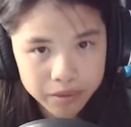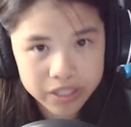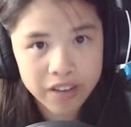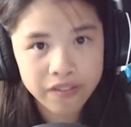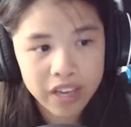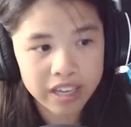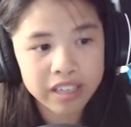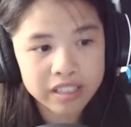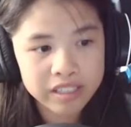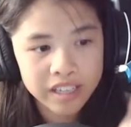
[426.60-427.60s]
at
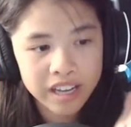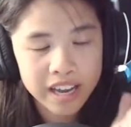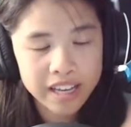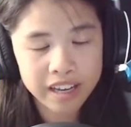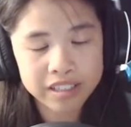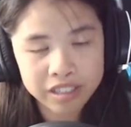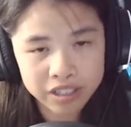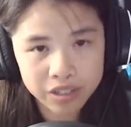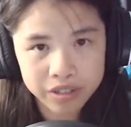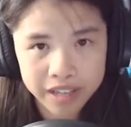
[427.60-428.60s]
Vegas, I got to
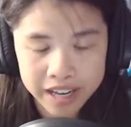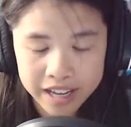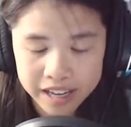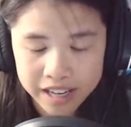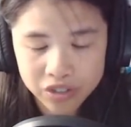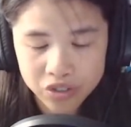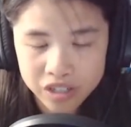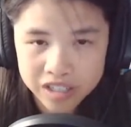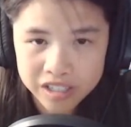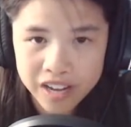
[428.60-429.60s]
go ahead and
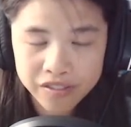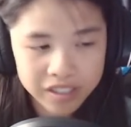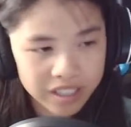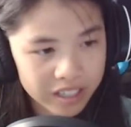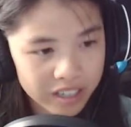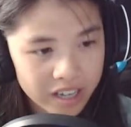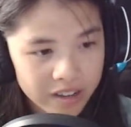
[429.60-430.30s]
try, I forget,